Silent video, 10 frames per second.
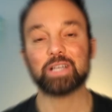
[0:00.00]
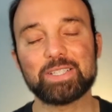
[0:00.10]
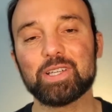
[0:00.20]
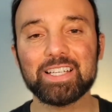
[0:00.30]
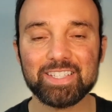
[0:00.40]

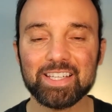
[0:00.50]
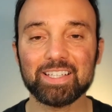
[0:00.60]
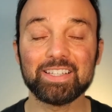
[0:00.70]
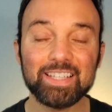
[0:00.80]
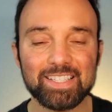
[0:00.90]
so let's say that
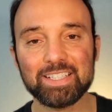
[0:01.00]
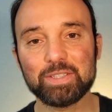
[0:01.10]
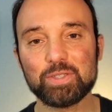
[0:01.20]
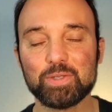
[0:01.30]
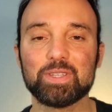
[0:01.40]
listening to
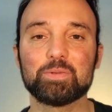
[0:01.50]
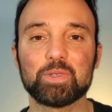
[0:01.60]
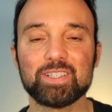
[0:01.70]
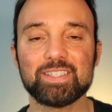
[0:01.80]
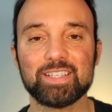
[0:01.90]
soothing
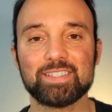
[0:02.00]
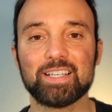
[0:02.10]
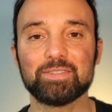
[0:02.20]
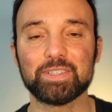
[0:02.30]
words is not for